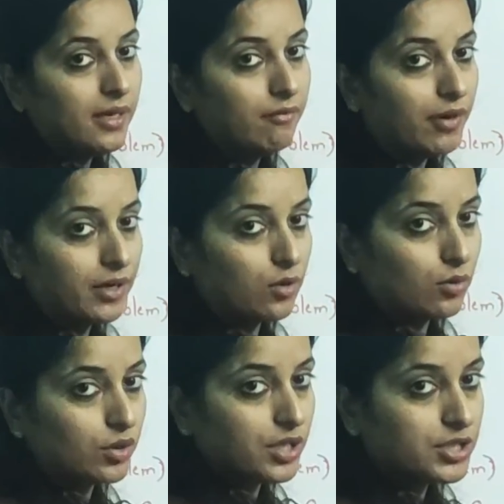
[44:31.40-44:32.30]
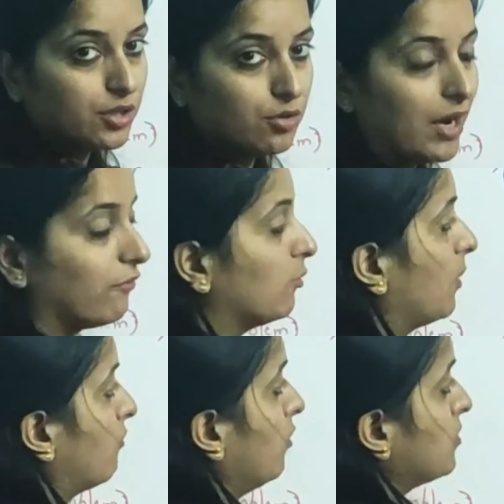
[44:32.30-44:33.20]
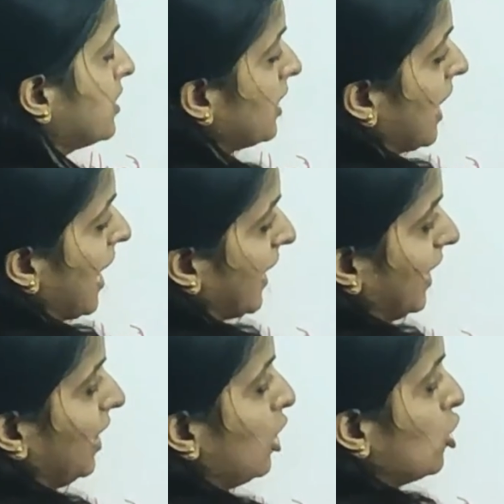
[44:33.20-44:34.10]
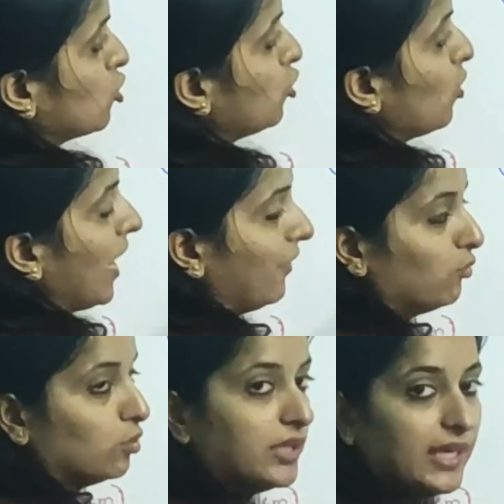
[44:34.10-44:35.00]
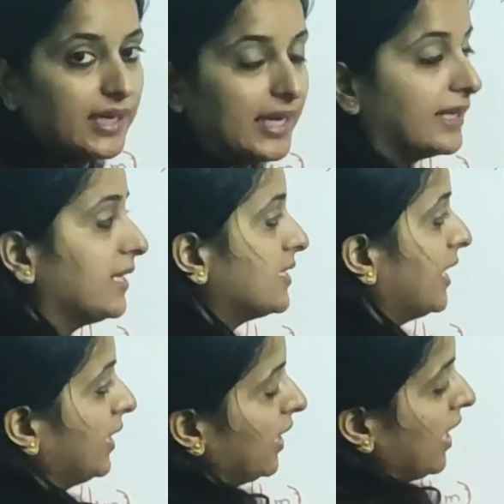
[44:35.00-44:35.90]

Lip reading: then what rotation you have to perform? See, RL, so you have to think like this, that